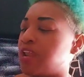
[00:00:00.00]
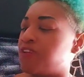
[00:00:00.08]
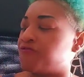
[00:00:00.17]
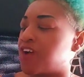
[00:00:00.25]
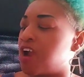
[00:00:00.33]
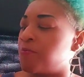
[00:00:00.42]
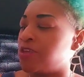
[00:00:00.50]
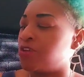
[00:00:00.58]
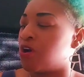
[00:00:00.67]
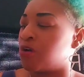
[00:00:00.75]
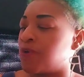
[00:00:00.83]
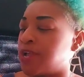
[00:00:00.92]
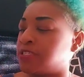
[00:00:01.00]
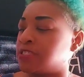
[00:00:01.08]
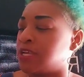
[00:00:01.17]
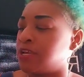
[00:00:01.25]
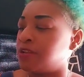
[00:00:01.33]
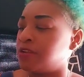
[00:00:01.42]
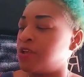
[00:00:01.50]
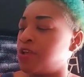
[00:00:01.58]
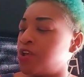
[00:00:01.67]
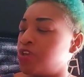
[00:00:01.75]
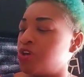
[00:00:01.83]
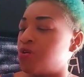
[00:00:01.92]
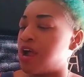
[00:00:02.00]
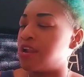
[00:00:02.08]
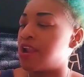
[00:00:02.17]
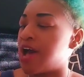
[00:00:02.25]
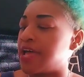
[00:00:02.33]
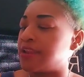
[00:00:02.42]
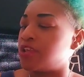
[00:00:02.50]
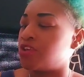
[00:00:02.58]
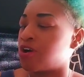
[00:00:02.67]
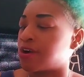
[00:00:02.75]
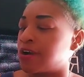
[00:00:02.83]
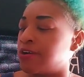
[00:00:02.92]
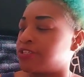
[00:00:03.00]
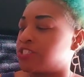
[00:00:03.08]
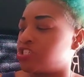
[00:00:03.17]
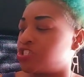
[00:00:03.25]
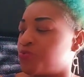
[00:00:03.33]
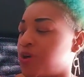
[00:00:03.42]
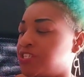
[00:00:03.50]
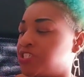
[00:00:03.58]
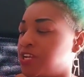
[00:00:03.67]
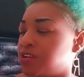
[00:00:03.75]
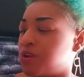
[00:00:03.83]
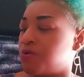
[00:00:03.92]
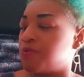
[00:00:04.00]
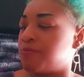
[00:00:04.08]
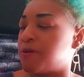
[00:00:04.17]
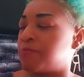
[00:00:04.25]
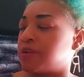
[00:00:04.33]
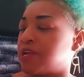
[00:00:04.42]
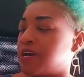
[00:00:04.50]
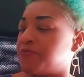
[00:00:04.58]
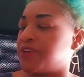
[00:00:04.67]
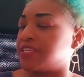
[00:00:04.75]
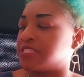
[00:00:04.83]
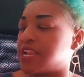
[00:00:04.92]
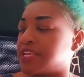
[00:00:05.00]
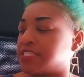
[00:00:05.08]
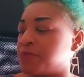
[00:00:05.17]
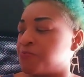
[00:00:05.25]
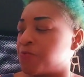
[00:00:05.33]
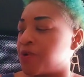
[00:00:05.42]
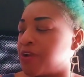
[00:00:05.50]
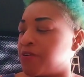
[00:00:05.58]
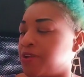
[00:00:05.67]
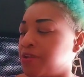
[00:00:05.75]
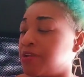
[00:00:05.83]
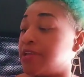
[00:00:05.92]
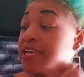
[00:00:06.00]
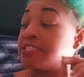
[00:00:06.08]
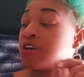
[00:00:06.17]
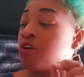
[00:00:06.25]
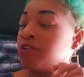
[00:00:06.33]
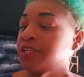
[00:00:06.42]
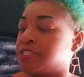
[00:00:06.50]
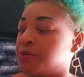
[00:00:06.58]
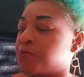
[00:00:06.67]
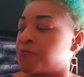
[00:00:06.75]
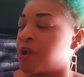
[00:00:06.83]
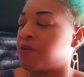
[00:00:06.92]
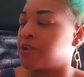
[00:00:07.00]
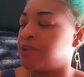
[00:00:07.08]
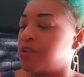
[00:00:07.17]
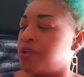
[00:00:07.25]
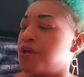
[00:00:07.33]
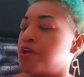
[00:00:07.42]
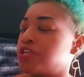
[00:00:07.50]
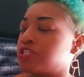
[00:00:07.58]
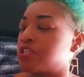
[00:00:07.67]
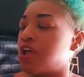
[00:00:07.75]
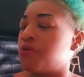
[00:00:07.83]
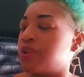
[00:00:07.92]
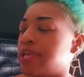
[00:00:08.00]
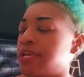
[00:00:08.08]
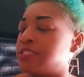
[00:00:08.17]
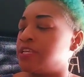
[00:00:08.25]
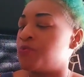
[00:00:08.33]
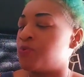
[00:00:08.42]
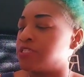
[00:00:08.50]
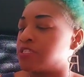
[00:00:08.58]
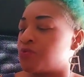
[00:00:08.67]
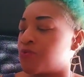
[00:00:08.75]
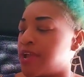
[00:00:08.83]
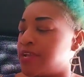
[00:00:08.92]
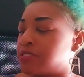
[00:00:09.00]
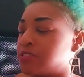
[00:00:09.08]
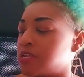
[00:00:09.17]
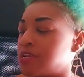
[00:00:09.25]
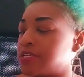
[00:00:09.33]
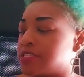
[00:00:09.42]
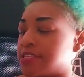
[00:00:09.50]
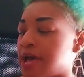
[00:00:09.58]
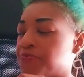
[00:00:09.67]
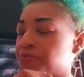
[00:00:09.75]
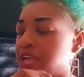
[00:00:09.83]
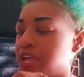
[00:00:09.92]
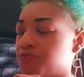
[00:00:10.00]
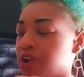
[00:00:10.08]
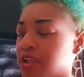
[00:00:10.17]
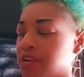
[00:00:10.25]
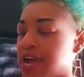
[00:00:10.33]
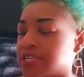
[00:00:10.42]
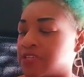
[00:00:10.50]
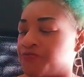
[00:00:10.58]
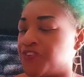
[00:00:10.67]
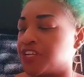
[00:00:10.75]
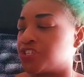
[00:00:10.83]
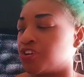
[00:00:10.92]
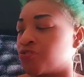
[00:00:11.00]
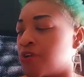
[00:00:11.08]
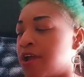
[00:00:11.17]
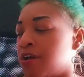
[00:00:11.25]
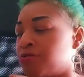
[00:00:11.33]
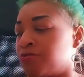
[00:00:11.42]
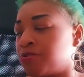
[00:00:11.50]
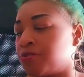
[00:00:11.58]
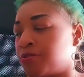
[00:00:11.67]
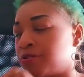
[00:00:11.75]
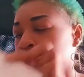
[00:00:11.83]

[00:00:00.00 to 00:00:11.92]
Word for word: what environment you are raised in, you are not your current situation. Remember, love, it's not temporary. It's only temporary. Slow and easy wins the race. Stop thing, recognize and fix your crown.